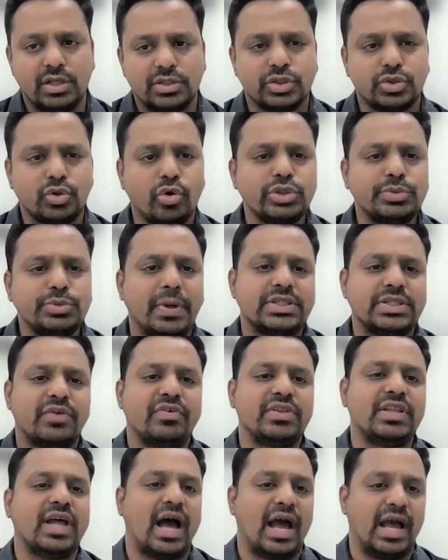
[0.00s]
So those patients
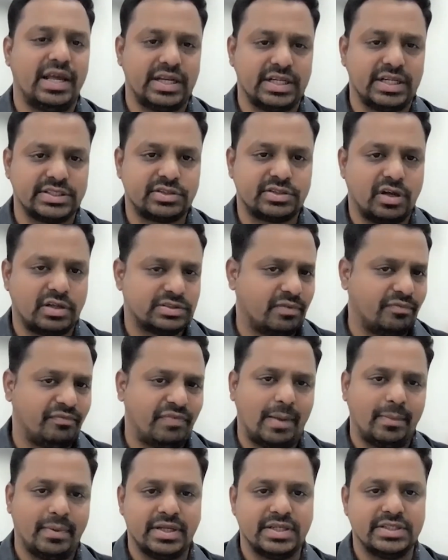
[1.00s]
with high risk, some
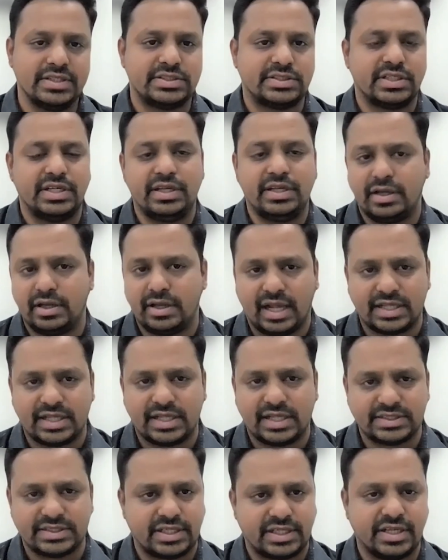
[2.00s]
family history,
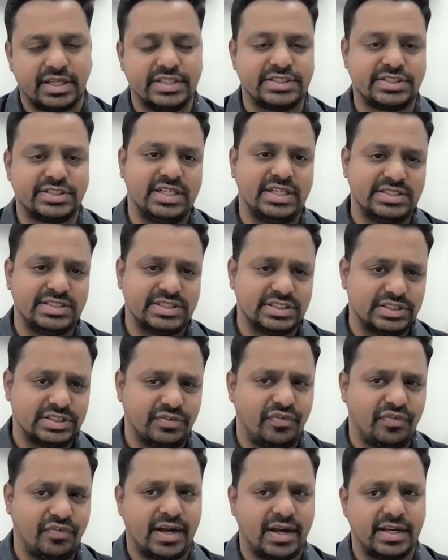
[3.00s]
classical history, ECG
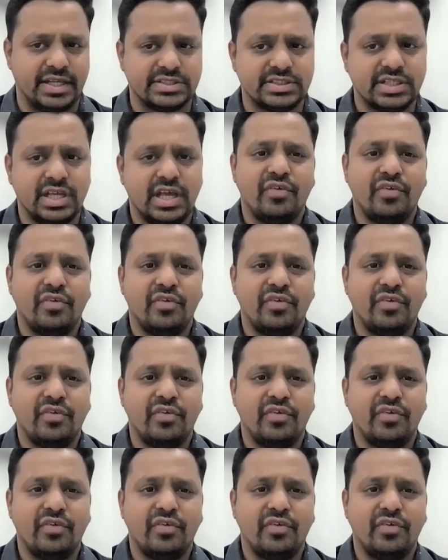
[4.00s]
findings,